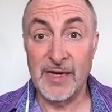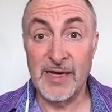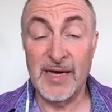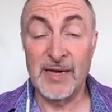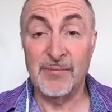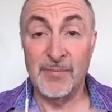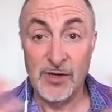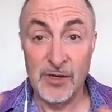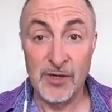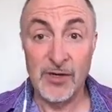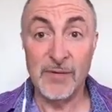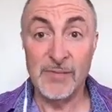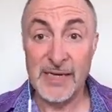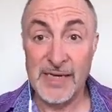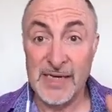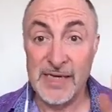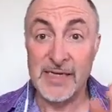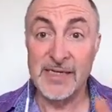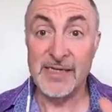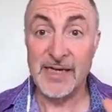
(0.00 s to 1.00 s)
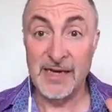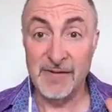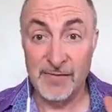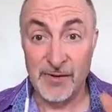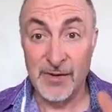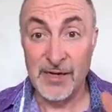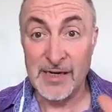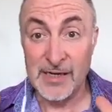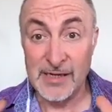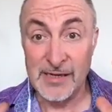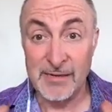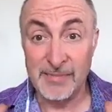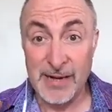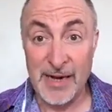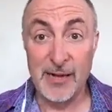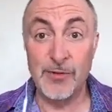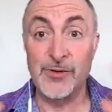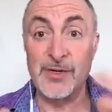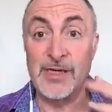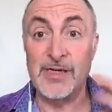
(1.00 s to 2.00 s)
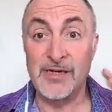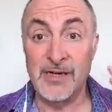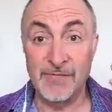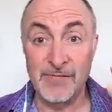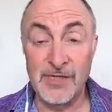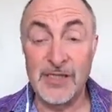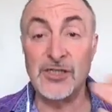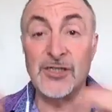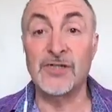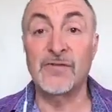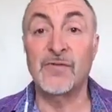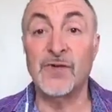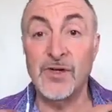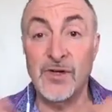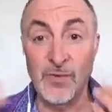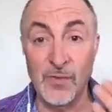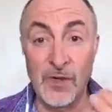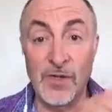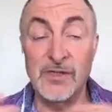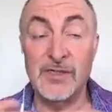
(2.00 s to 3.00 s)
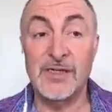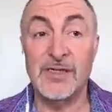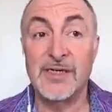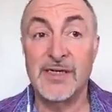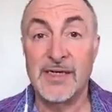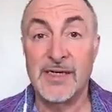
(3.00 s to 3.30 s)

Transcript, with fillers: And monogamy is a very clear boundary, a definition of what you want,